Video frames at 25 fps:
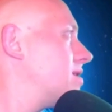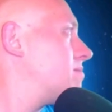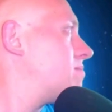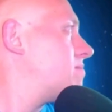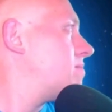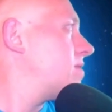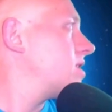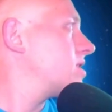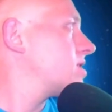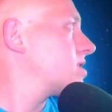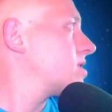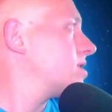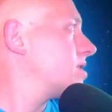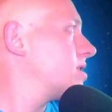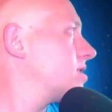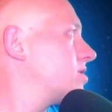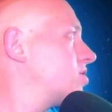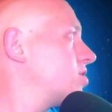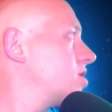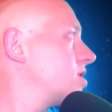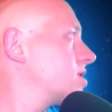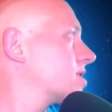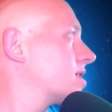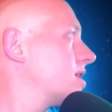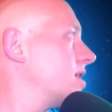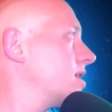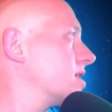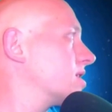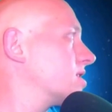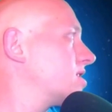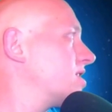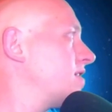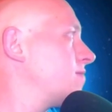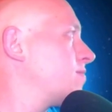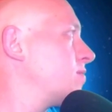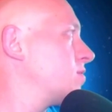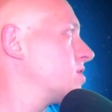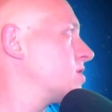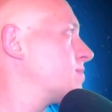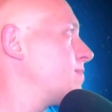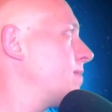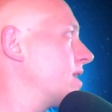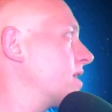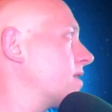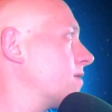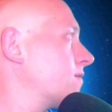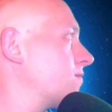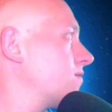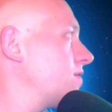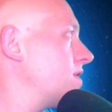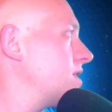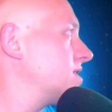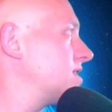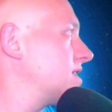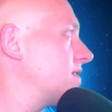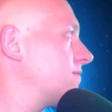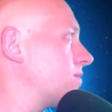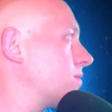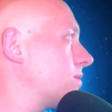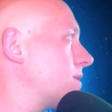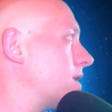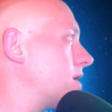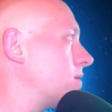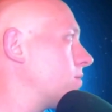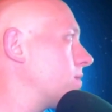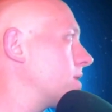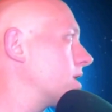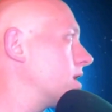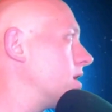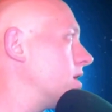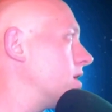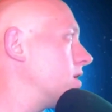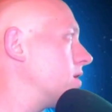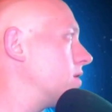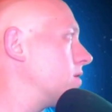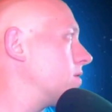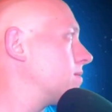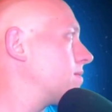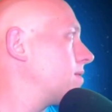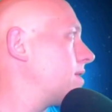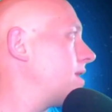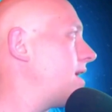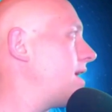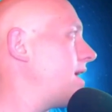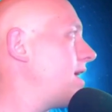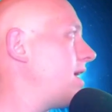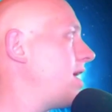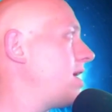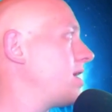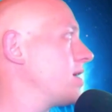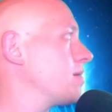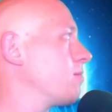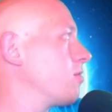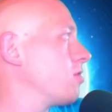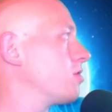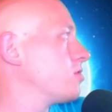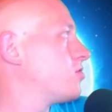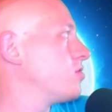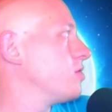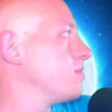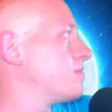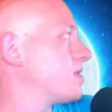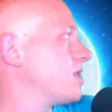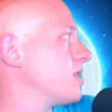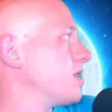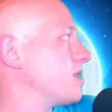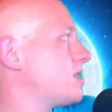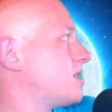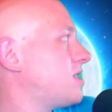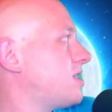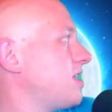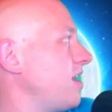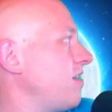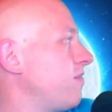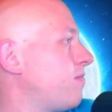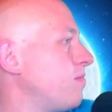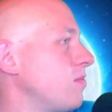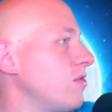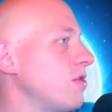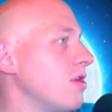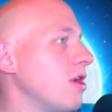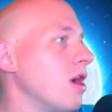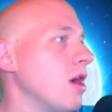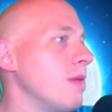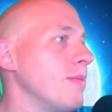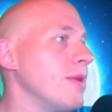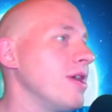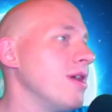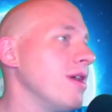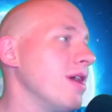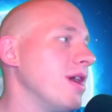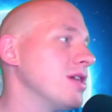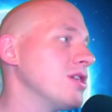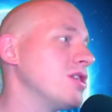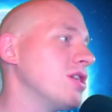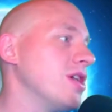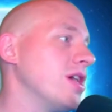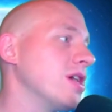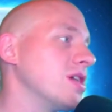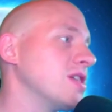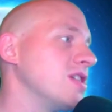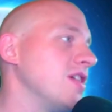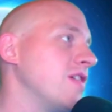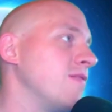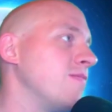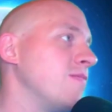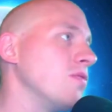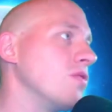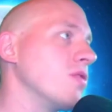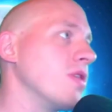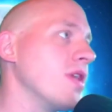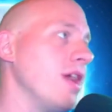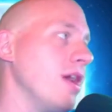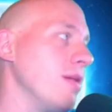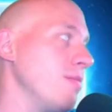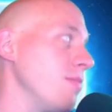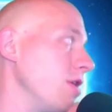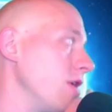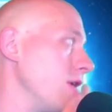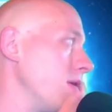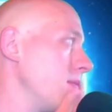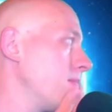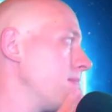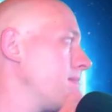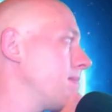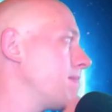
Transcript: Busted. Just kidding. SafeMoon is making friends everywhere we go. Adding more troops to the SafeMoon army. Hashtag SafeMoon Gambia.